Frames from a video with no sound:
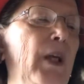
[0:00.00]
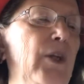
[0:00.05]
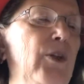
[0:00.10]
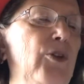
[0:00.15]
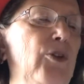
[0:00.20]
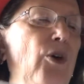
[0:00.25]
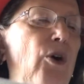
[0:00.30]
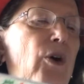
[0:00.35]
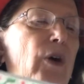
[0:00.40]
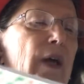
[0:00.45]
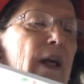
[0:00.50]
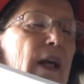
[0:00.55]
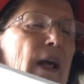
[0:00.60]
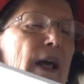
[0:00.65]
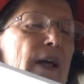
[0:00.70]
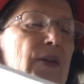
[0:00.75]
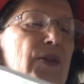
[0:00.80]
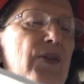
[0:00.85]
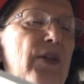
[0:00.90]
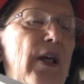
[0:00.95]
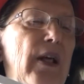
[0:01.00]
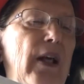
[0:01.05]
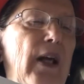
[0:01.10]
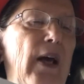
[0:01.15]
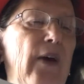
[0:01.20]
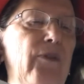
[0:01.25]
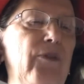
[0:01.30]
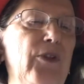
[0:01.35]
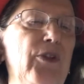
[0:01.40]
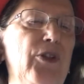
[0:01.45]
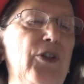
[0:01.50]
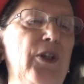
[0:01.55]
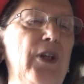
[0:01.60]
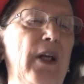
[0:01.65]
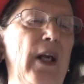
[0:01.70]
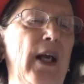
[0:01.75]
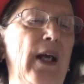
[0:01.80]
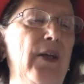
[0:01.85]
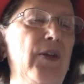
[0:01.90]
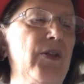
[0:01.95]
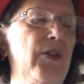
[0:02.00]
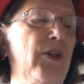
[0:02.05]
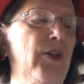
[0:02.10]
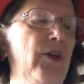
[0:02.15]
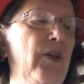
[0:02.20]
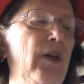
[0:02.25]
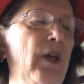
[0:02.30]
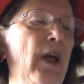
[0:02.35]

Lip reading: Dory, I said after she'd answered,